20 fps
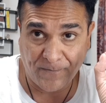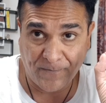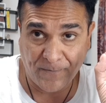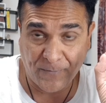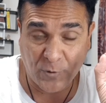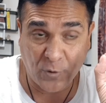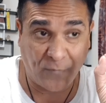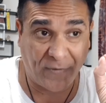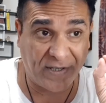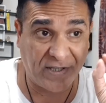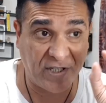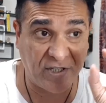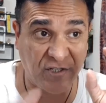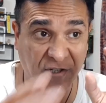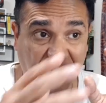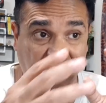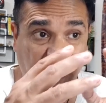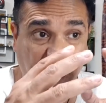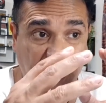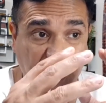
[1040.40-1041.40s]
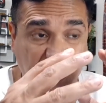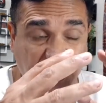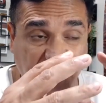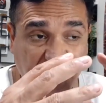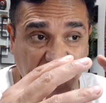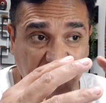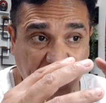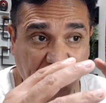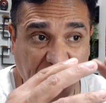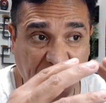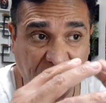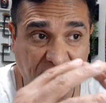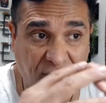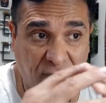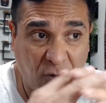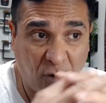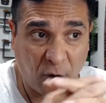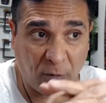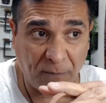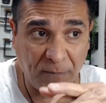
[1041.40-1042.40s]
So when this relation is being
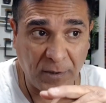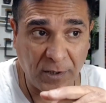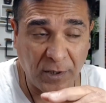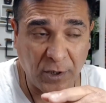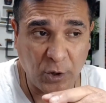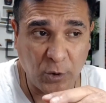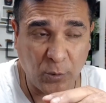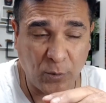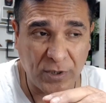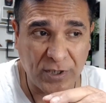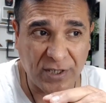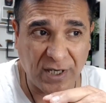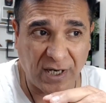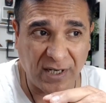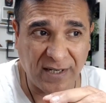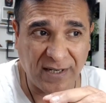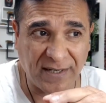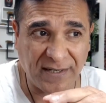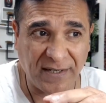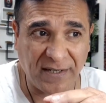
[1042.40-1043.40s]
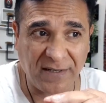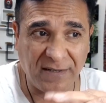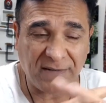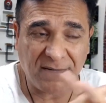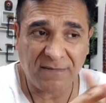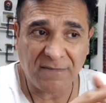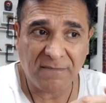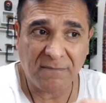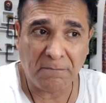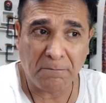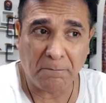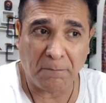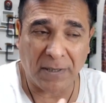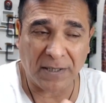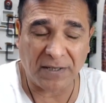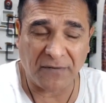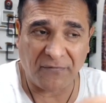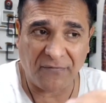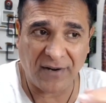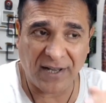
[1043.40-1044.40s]
formed, you will start getting
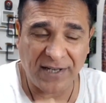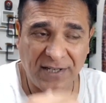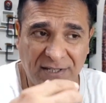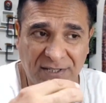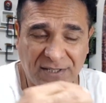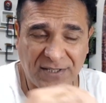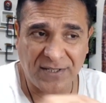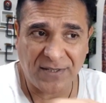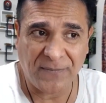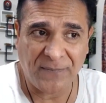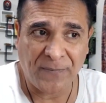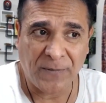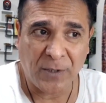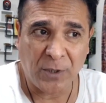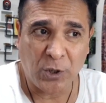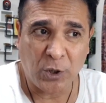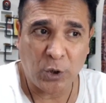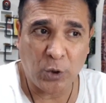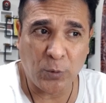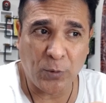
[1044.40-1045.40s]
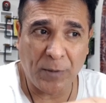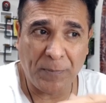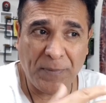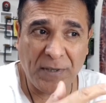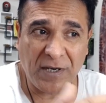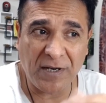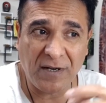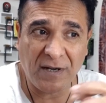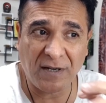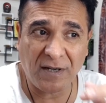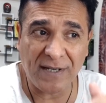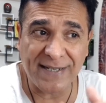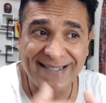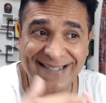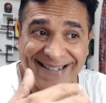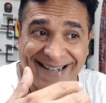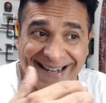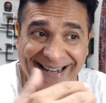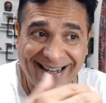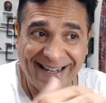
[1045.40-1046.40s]
butterflies. You will be a little
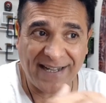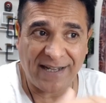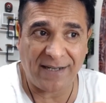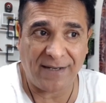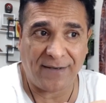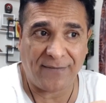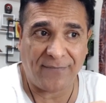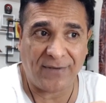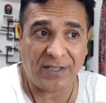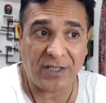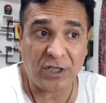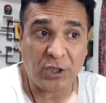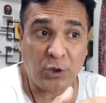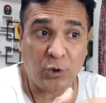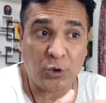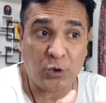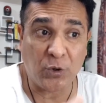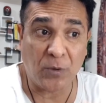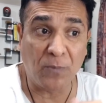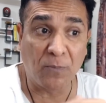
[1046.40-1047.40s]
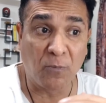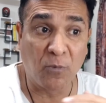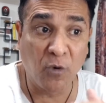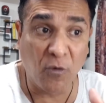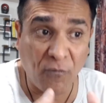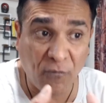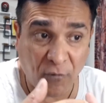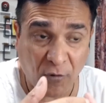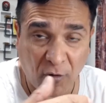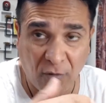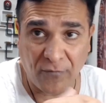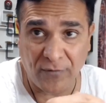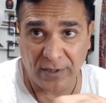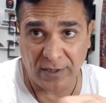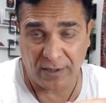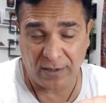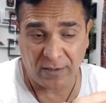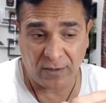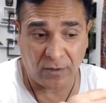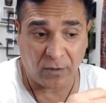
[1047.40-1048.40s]
scary whether you should move
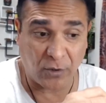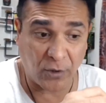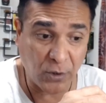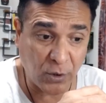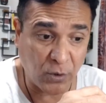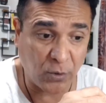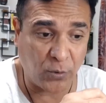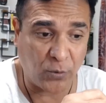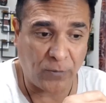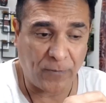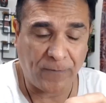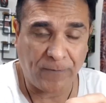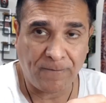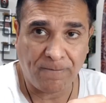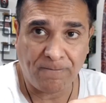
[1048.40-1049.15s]
forward or no.